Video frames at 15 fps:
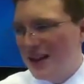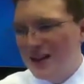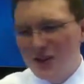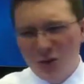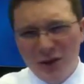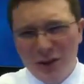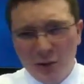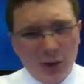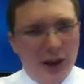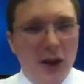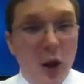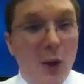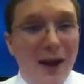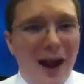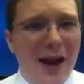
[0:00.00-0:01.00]
that's only really
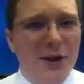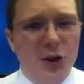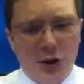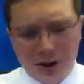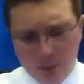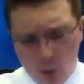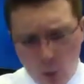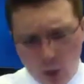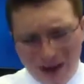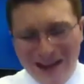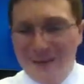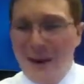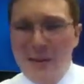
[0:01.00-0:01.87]
going on during the morning,